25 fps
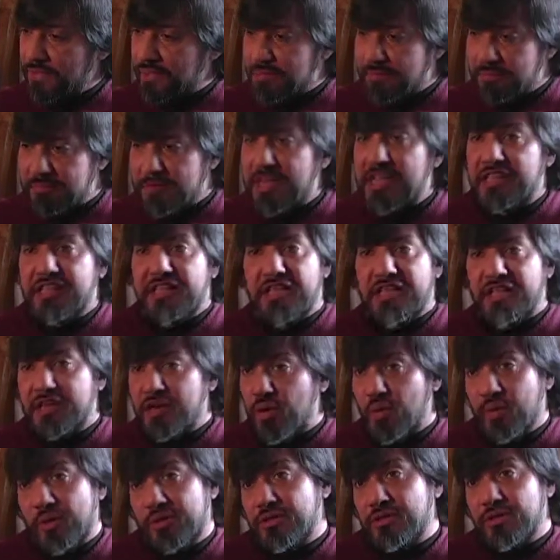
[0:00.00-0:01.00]
But I didn't
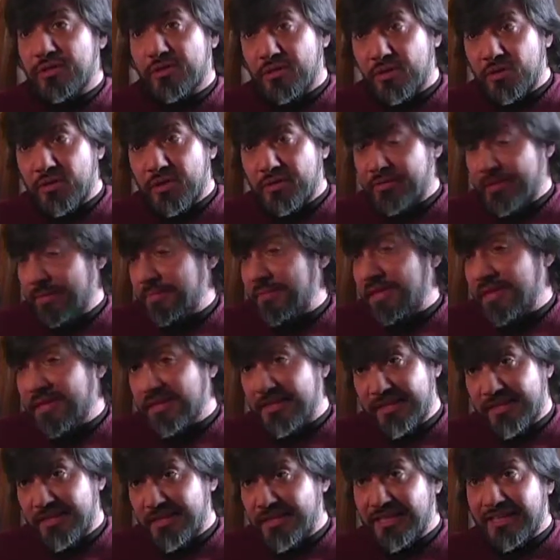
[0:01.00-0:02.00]
know what to do. I mean, I
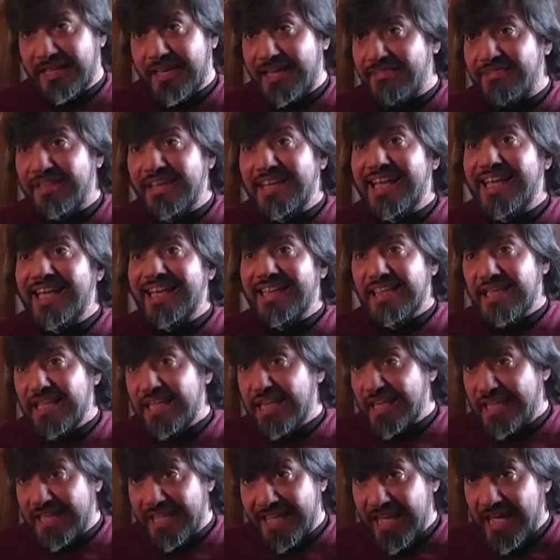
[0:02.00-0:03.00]
didn't have any
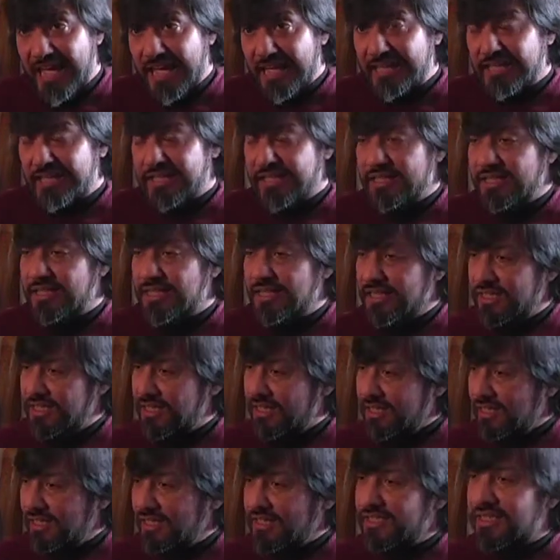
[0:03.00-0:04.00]
idea yet.
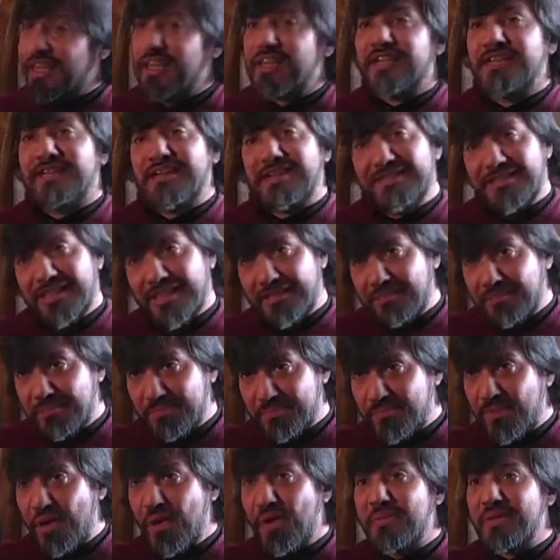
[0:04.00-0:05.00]
And then at that
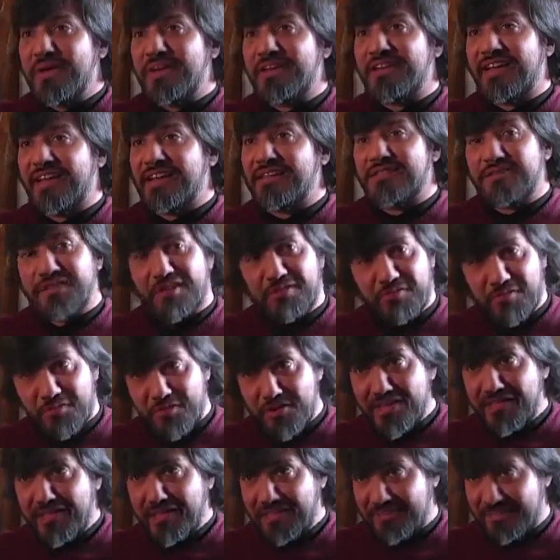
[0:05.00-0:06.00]
moment, I started
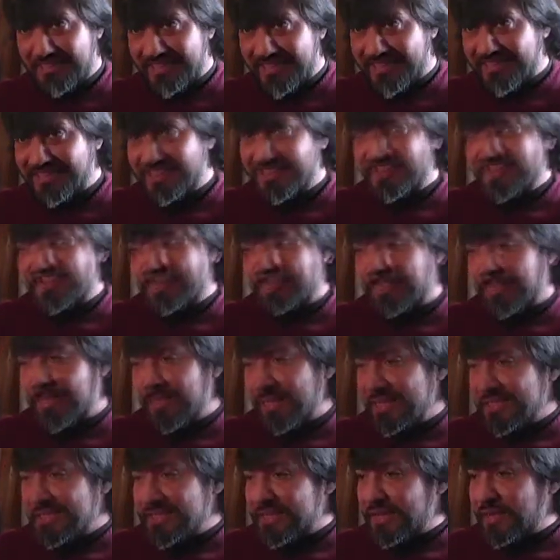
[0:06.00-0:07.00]
reading things.
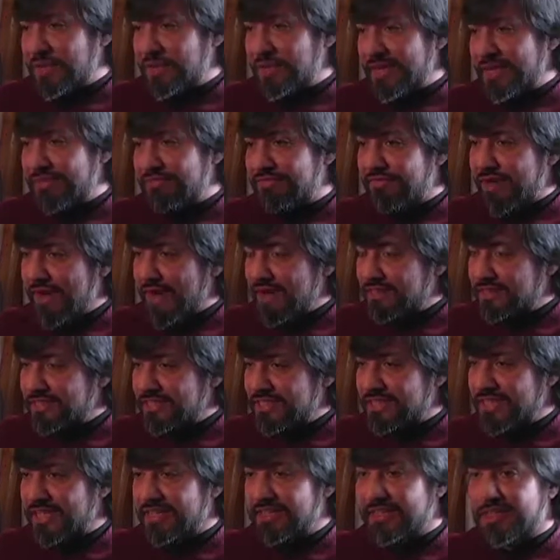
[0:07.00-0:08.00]
So I found
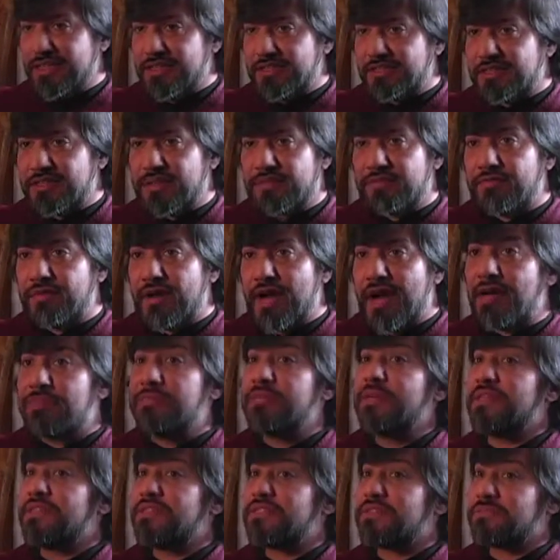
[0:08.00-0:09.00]
these ideas of
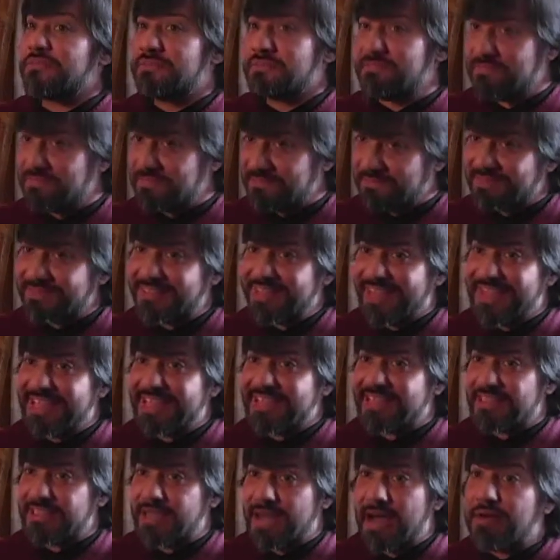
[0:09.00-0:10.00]
abysm.
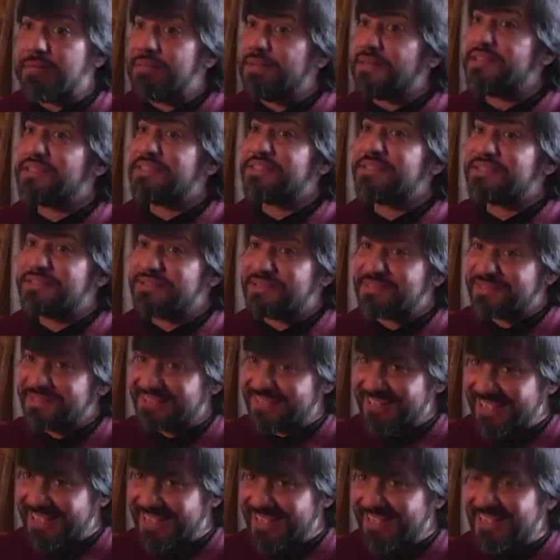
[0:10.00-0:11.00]
Yes, abyss.
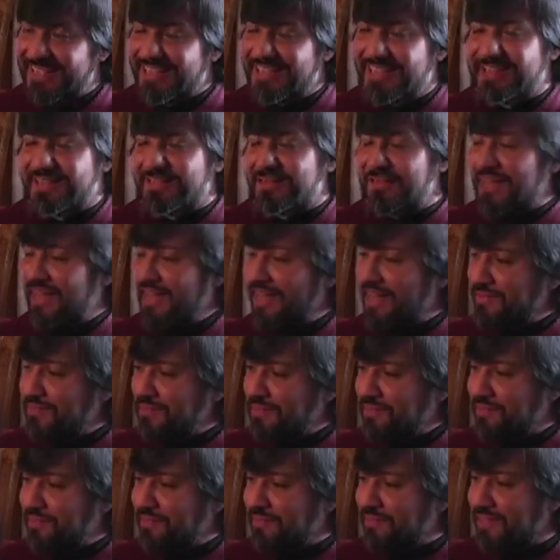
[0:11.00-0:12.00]

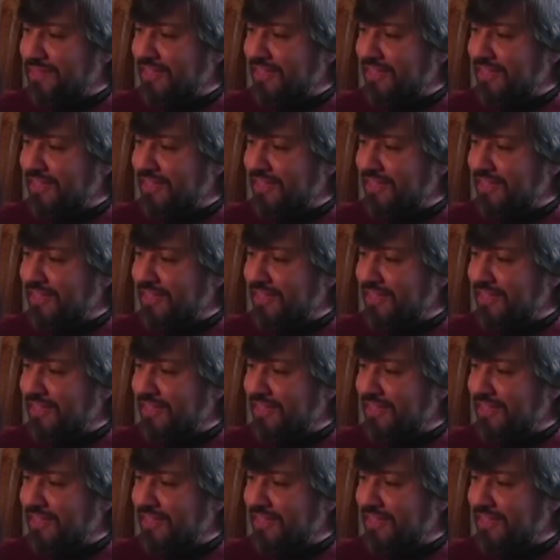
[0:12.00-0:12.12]
And